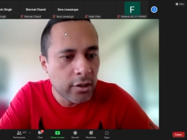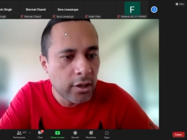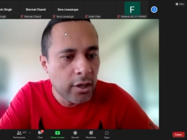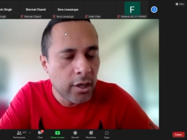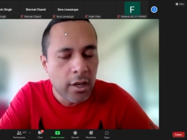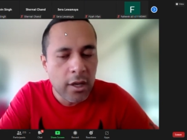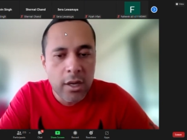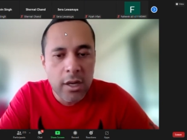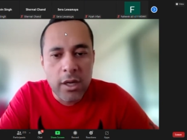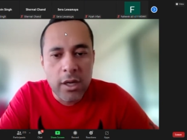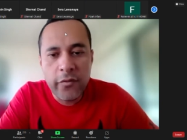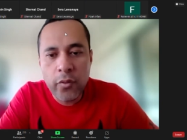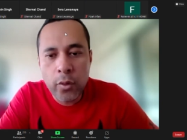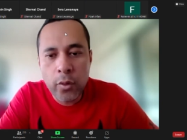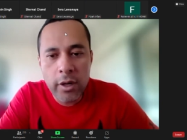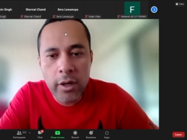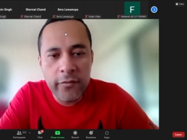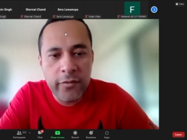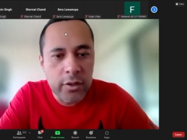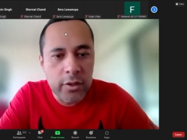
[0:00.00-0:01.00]
If all of you
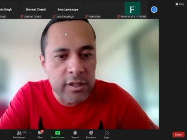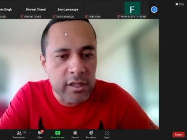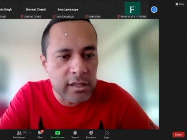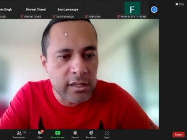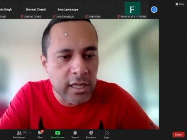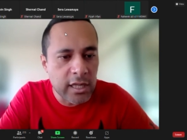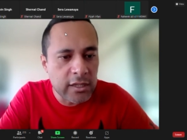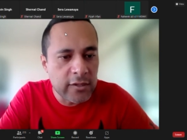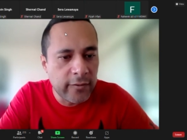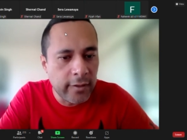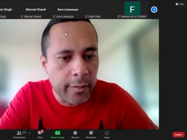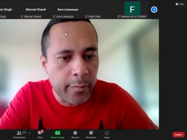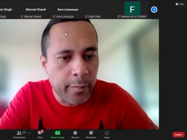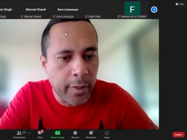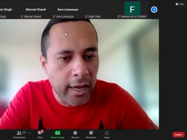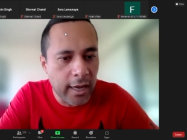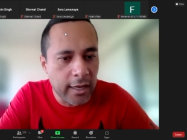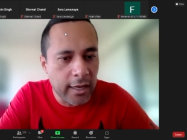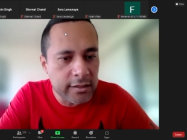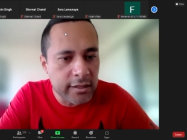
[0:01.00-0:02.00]
successfully
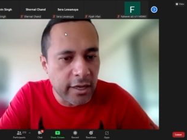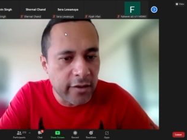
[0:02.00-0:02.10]
pass